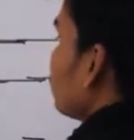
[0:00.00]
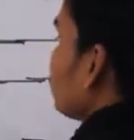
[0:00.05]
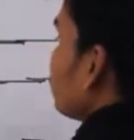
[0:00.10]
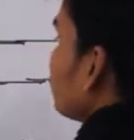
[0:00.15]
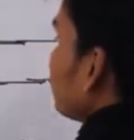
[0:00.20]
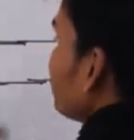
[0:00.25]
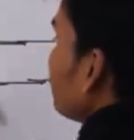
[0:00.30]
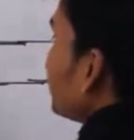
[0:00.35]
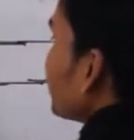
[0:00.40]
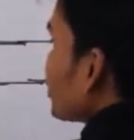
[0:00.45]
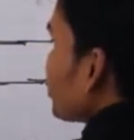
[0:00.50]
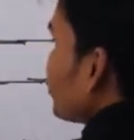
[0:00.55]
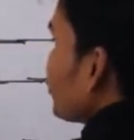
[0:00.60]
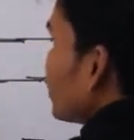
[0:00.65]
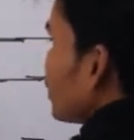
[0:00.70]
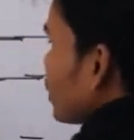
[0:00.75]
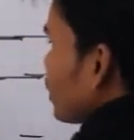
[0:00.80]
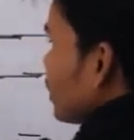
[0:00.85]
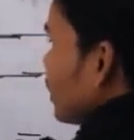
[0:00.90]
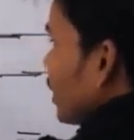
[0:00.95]
mix
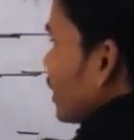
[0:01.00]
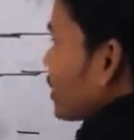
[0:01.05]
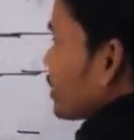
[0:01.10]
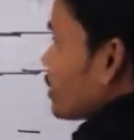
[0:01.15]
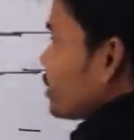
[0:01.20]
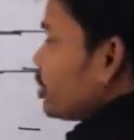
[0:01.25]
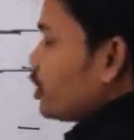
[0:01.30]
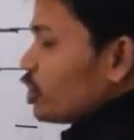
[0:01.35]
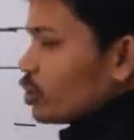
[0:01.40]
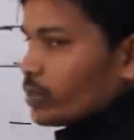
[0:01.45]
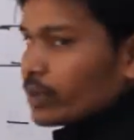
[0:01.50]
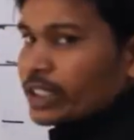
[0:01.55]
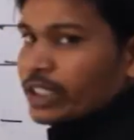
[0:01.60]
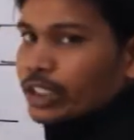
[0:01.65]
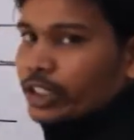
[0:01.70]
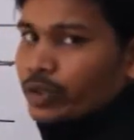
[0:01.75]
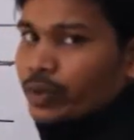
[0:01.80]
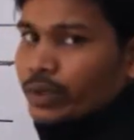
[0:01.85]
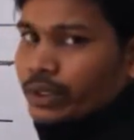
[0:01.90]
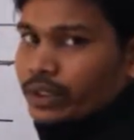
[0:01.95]
with that genomic
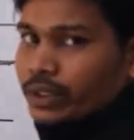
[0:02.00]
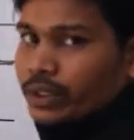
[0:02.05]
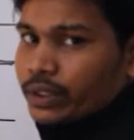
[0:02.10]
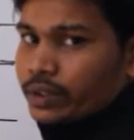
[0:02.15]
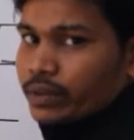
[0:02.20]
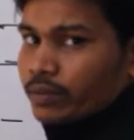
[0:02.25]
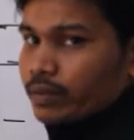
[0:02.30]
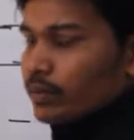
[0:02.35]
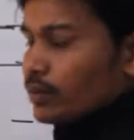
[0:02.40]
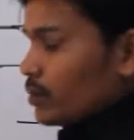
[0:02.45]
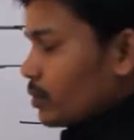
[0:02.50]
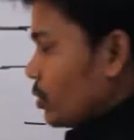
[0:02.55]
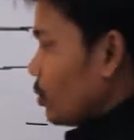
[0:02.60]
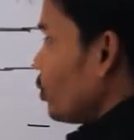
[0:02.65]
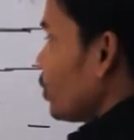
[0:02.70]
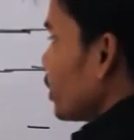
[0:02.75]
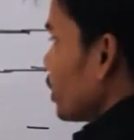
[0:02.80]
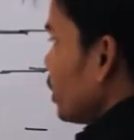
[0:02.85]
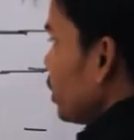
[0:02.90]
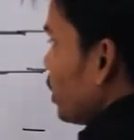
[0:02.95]
sequences.
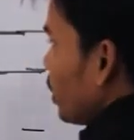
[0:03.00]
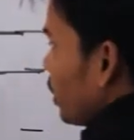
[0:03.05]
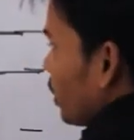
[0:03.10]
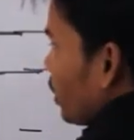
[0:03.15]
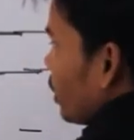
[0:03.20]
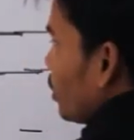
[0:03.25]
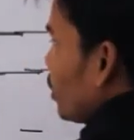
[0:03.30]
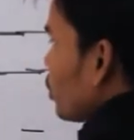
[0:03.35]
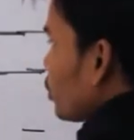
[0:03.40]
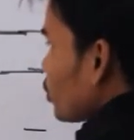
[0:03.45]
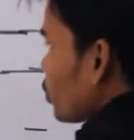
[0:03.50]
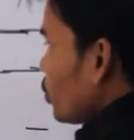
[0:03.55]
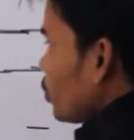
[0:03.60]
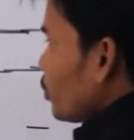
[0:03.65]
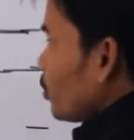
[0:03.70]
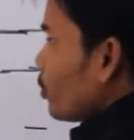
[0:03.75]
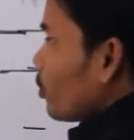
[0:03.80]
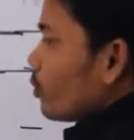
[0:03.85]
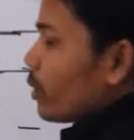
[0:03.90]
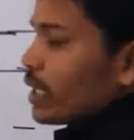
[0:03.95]
Okay.
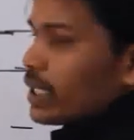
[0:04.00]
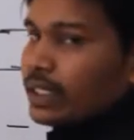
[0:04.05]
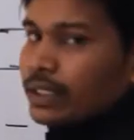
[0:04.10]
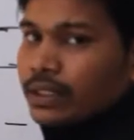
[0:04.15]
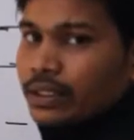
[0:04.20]
So why